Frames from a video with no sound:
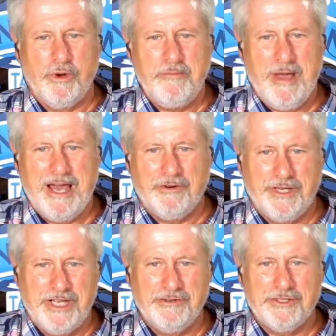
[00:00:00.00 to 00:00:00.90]
battle
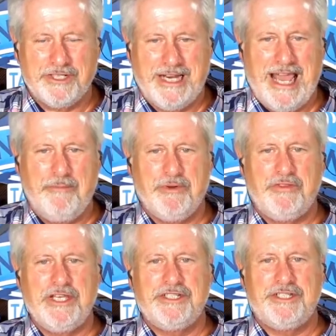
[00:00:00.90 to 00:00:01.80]
ignorance and
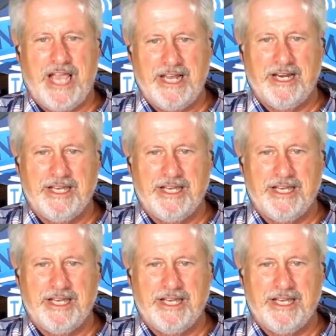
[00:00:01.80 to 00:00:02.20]
apathy daily.